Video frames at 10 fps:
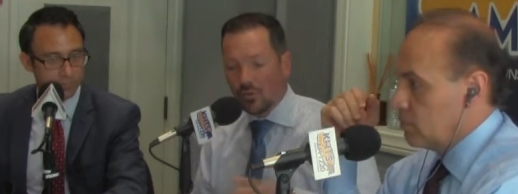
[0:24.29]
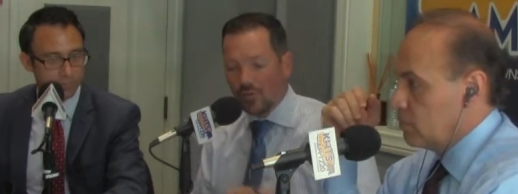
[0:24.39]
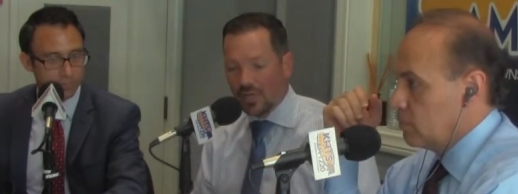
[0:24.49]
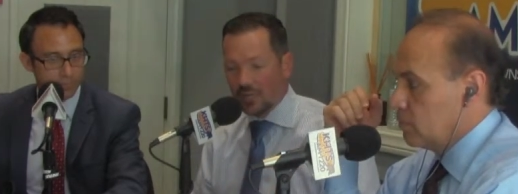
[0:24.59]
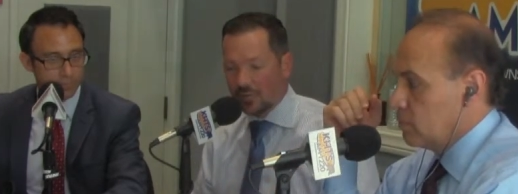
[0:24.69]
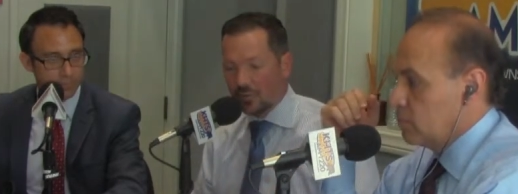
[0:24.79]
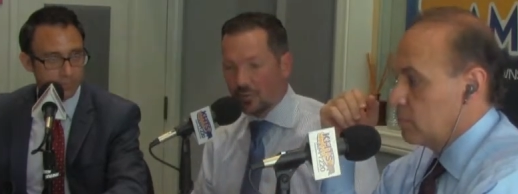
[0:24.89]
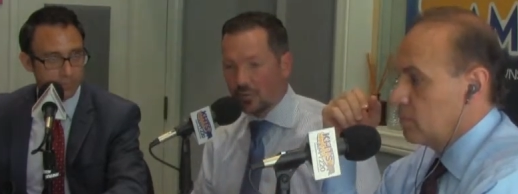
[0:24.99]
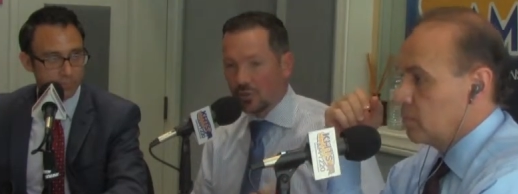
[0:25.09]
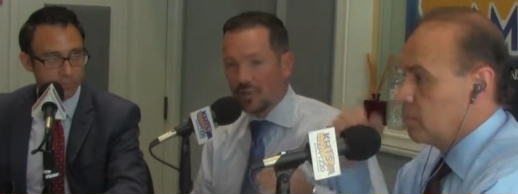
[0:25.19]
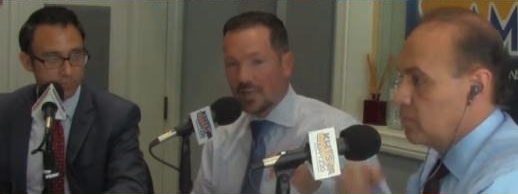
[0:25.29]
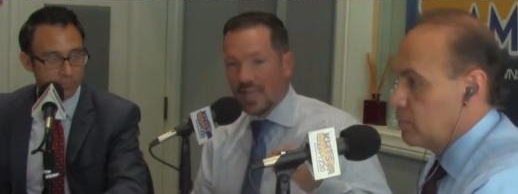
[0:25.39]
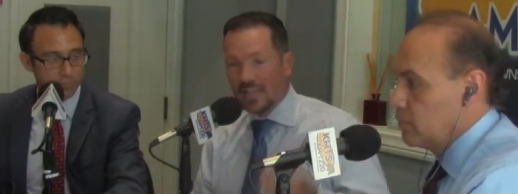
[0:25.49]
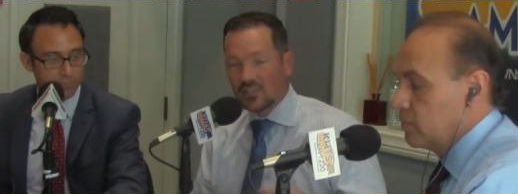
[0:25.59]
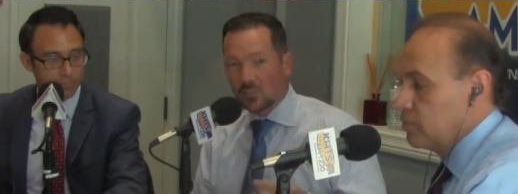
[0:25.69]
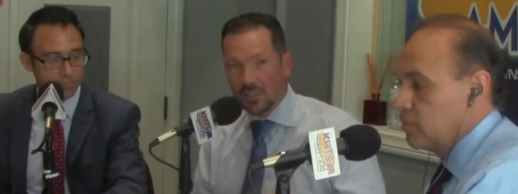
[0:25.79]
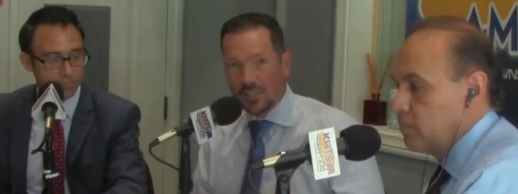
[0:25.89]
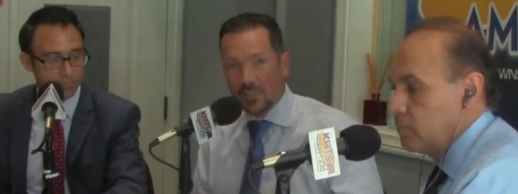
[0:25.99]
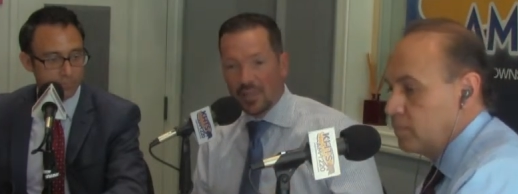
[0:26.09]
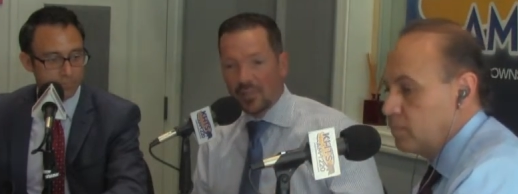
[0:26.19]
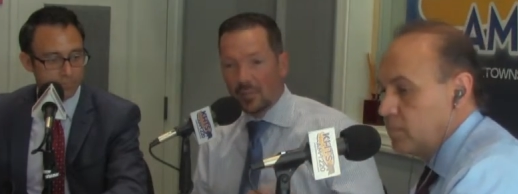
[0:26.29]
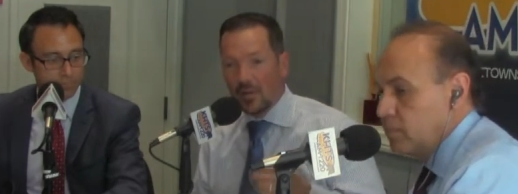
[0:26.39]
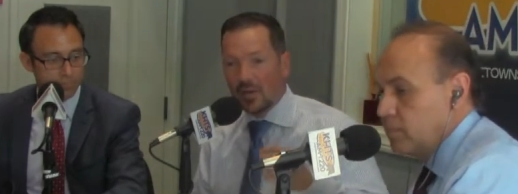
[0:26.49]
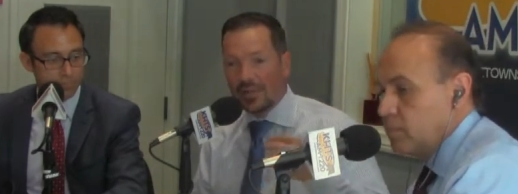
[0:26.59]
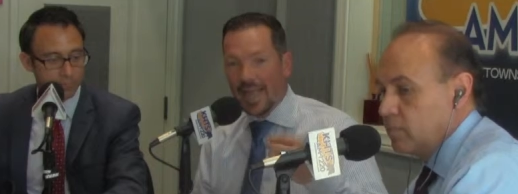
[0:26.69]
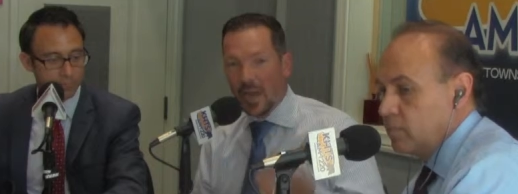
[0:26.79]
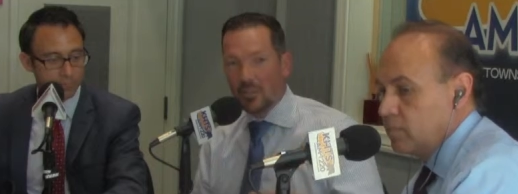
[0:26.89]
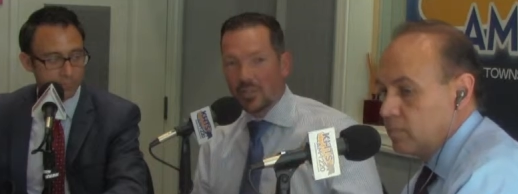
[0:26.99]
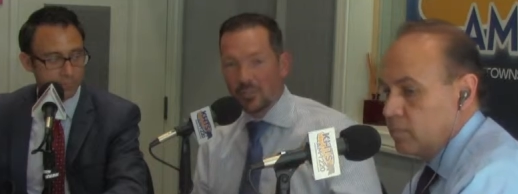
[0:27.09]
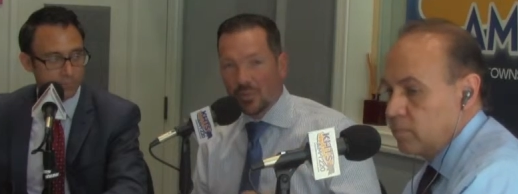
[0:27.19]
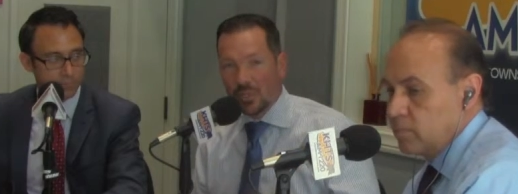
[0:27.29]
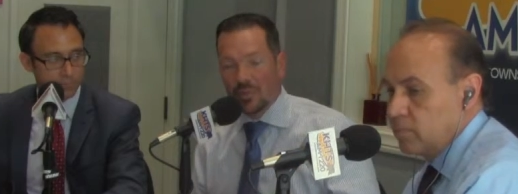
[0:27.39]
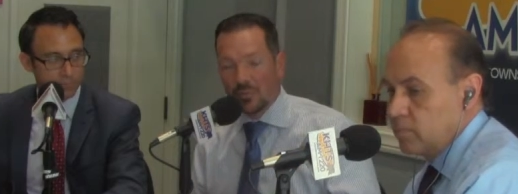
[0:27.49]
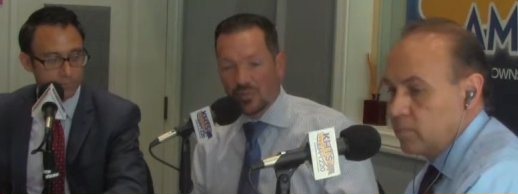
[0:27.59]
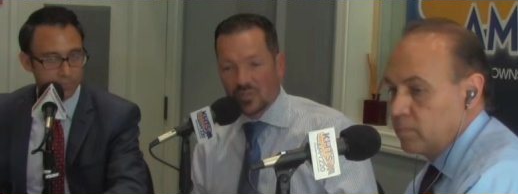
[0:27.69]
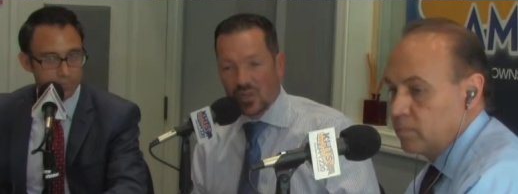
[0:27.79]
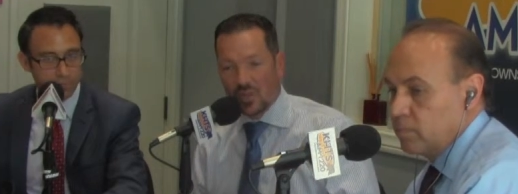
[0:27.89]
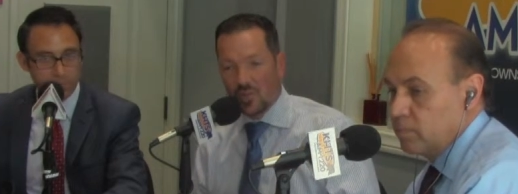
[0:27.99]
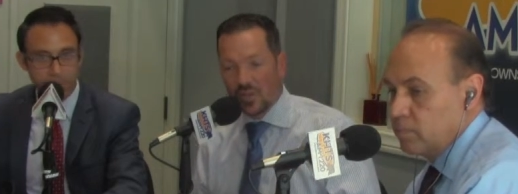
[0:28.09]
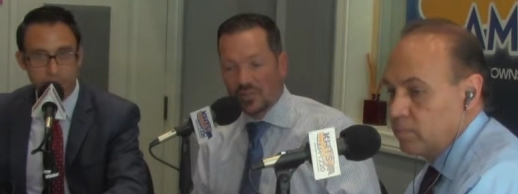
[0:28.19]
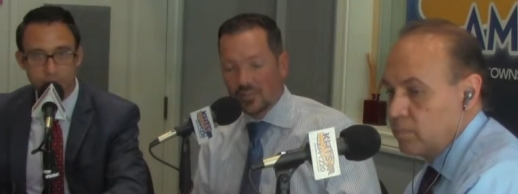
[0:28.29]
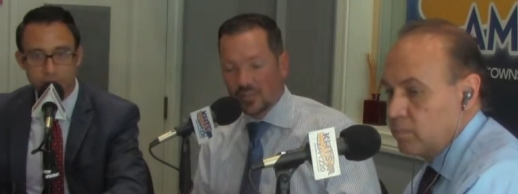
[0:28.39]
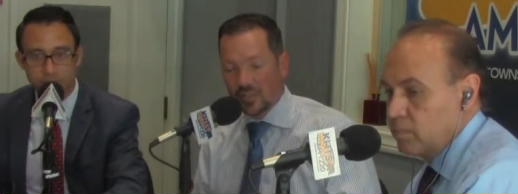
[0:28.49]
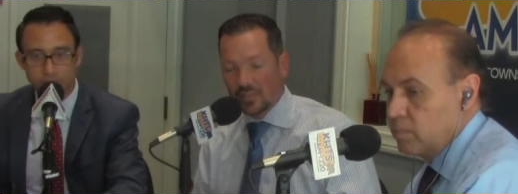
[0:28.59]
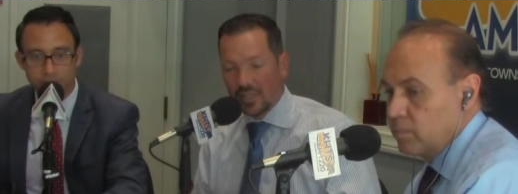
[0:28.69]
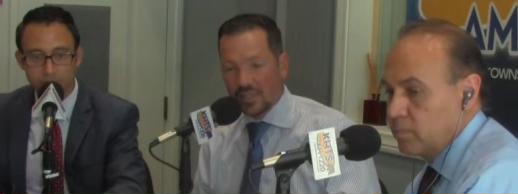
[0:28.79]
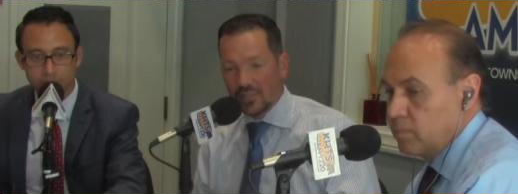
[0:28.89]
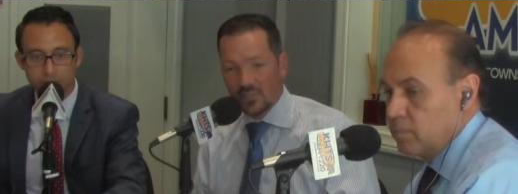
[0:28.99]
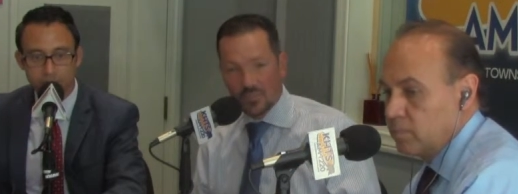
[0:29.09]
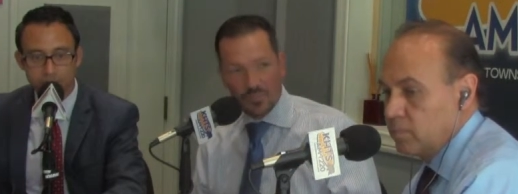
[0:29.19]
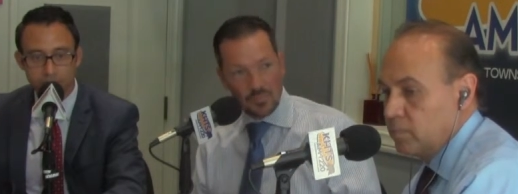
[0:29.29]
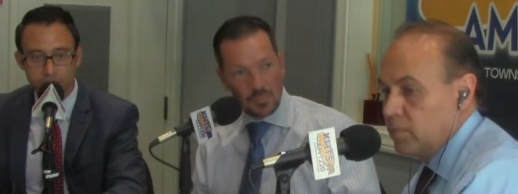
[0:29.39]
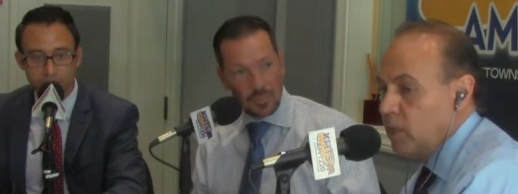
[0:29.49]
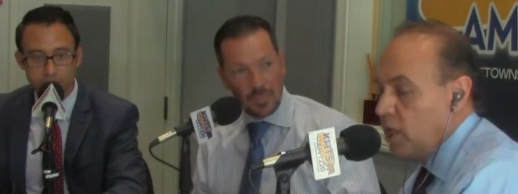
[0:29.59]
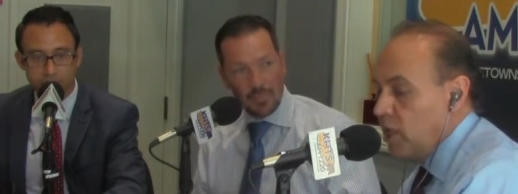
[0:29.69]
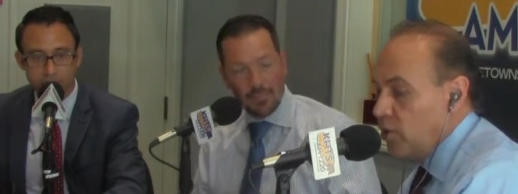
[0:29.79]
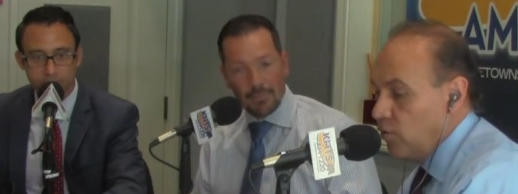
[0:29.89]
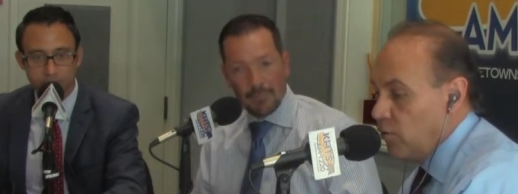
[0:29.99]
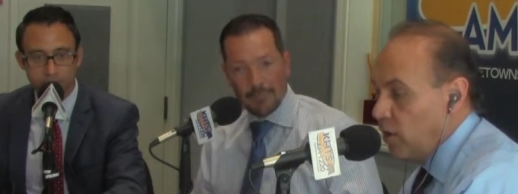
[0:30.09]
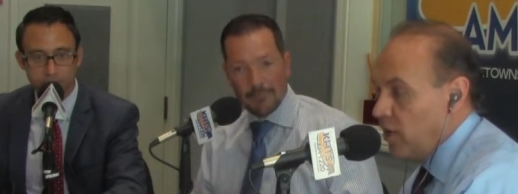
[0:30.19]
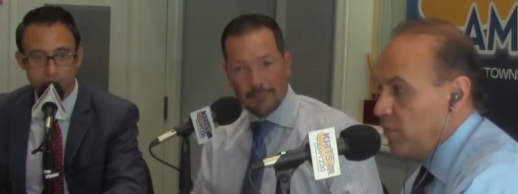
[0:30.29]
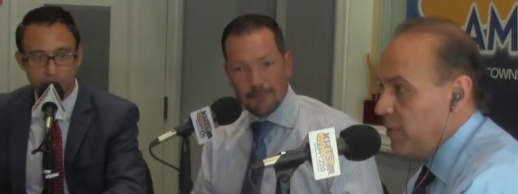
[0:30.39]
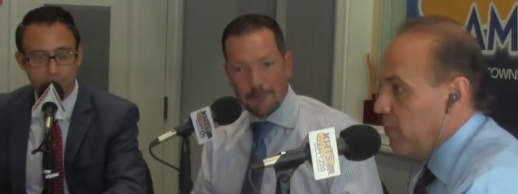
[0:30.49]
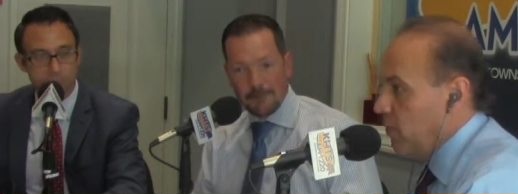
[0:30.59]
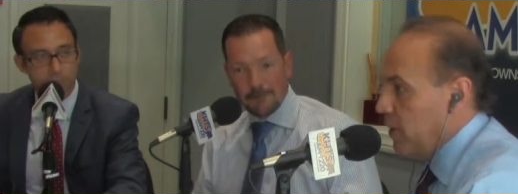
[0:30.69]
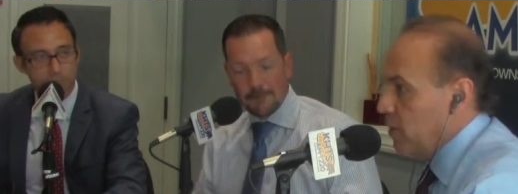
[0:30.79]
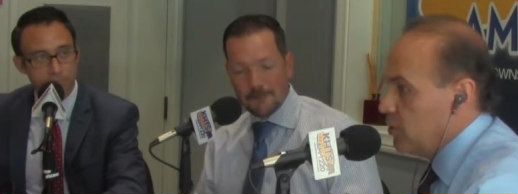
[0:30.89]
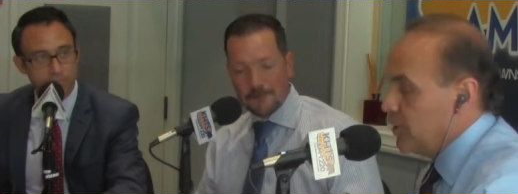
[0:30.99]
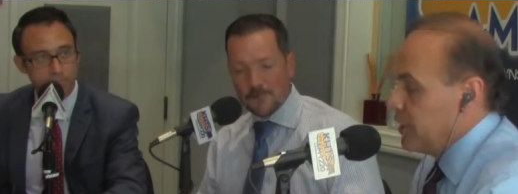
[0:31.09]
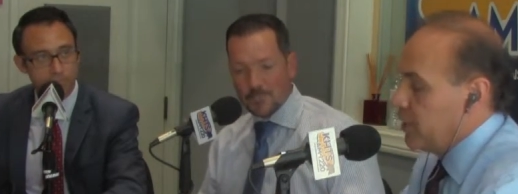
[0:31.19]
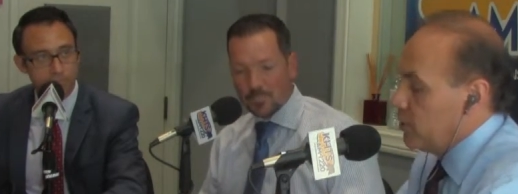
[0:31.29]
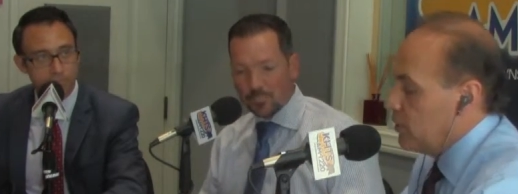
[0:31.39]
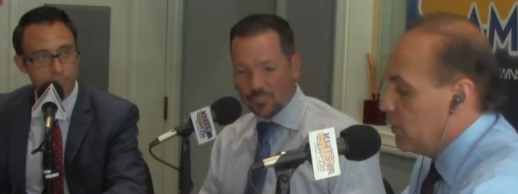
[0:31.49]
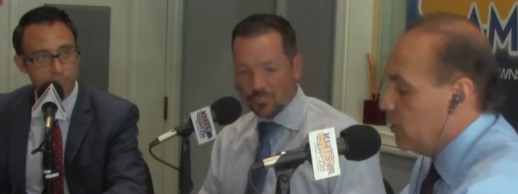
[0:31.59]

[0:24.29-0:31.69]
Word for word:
Speaker 1: your financial future, and that's really dependent upon how much money you're able to sock away in some of these plans.
Speaker 2: And you know, for a lot of people, they are sitting there